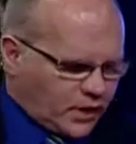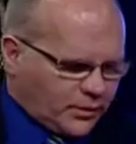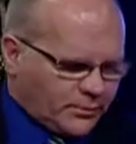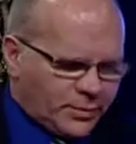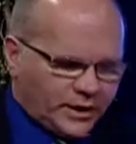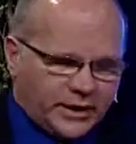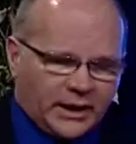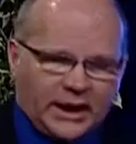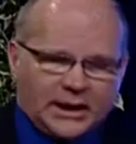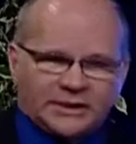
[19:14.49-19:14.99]

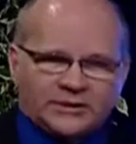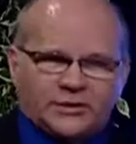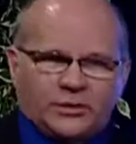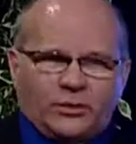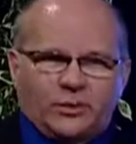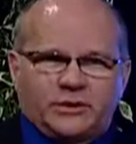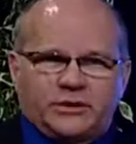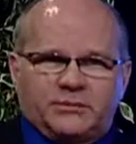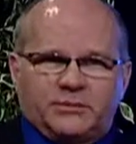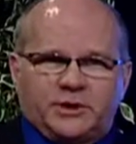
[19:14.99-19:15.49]
But not
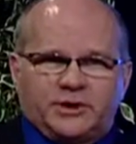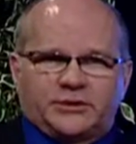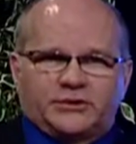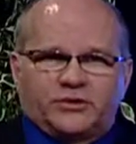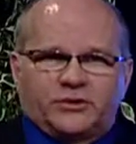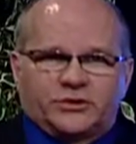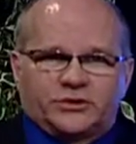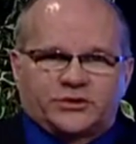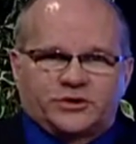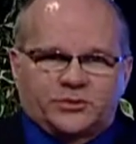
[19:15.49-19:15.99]
so in the
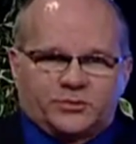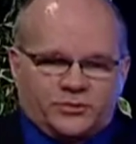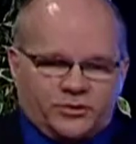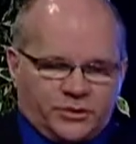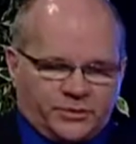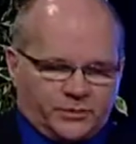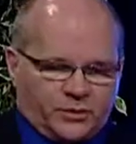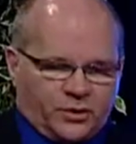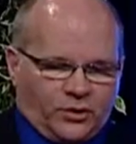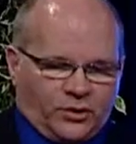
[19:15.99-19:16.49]
Minnesota
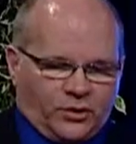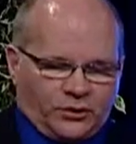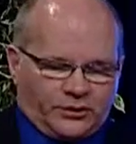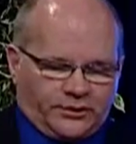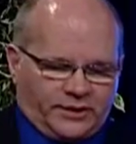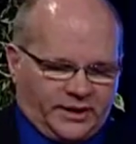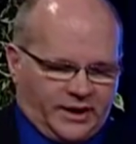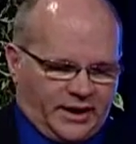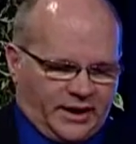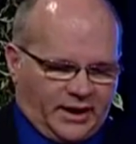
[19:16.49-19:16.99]
Supreme
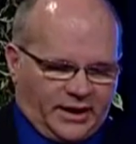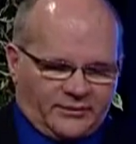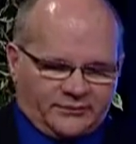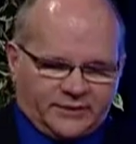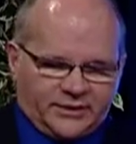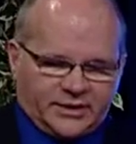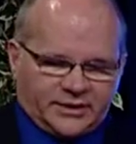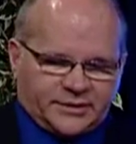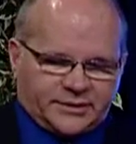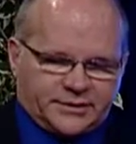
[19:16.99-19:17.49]
Court. They have
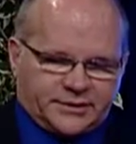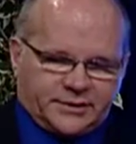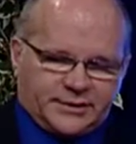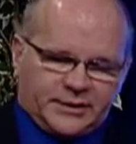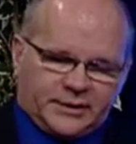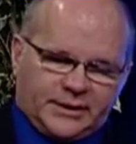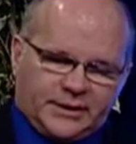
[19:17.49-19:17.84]
this